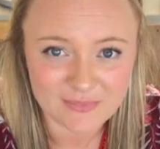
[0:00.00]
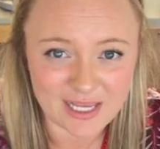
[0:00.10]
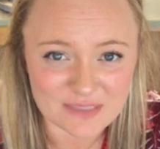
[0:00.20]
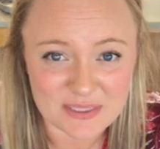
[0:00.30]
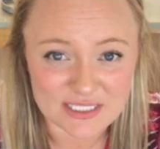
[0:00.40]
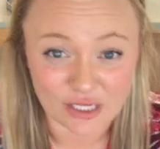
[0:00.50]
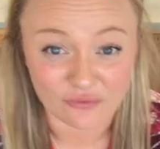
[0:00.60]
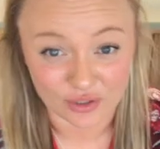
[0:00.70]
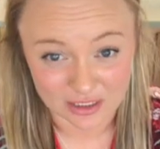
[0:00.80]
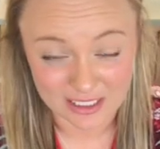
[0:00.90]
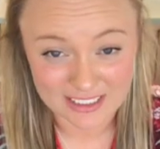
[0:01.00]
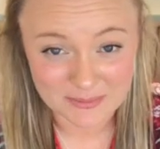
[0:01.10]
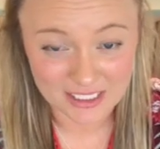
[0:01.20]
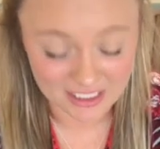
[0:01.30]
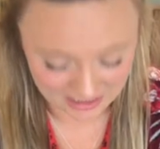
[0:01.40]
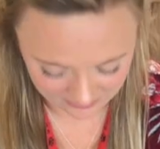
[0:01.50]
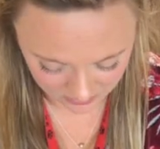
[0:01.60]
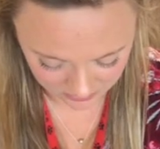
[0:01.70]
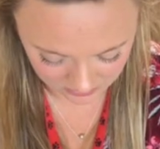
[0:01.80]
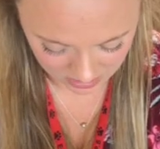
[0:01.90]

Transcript: Ask myself or a classmate, and I've also